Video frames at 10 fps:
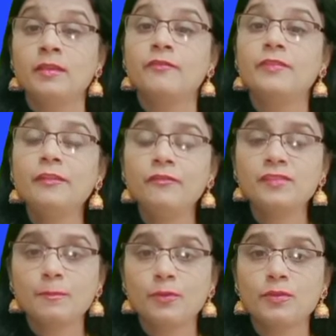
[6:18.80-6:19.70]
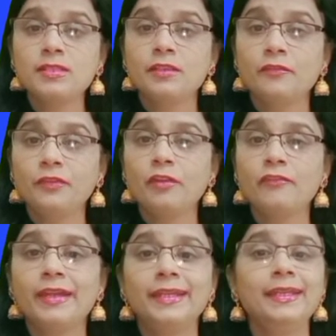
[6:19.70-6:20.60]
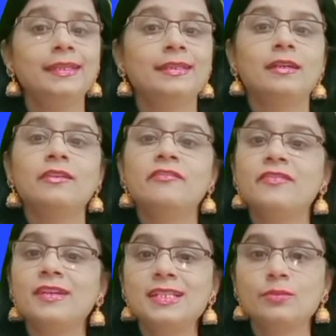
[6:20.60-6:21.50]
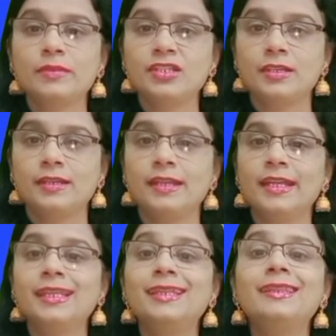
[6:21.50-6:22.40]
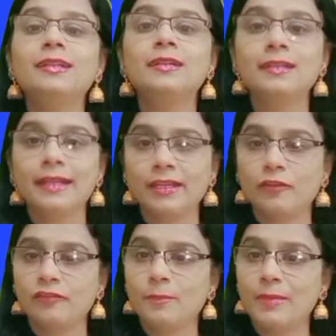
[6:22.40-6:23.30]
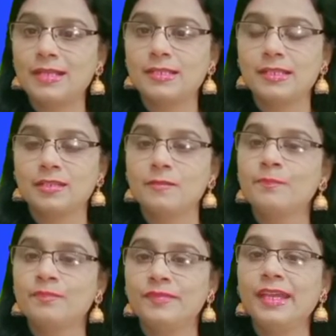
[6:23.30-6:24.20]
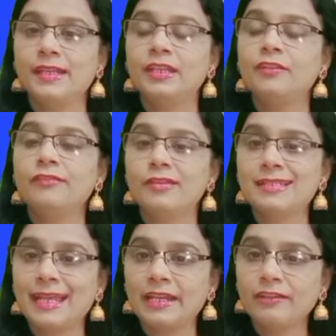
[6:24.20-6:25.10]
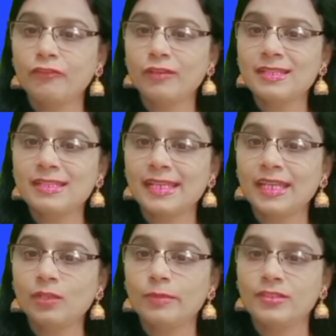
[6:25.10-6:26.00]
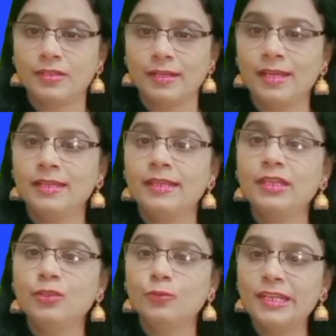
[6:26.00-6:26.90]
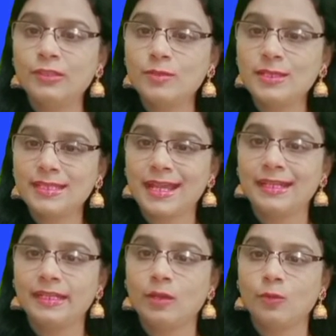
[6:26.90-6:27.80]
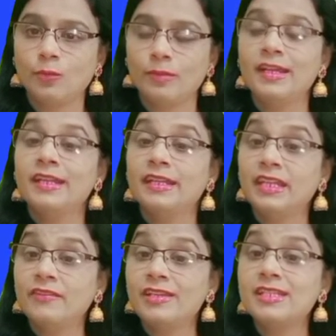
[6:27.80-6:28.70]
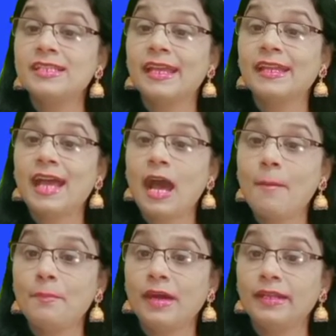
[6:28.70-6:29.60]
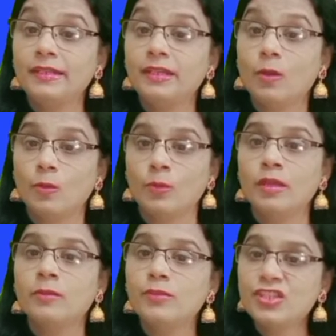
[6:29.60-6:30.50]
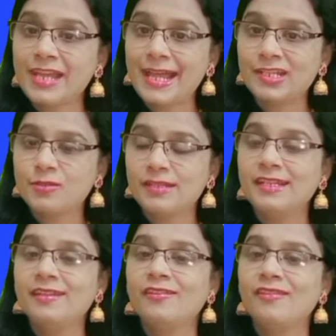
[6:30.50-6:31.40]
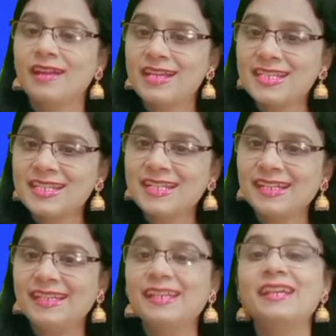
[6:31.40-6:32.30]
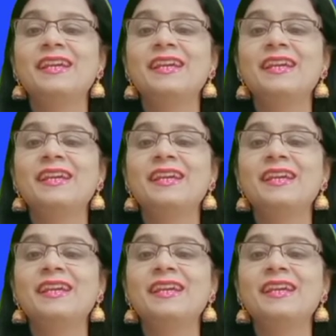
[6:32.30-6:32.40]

If you are finding the first question in the 3rd line of the passage, then if you are scanning for the second question, then you need to scan down. Never scan up and down, which actually drastically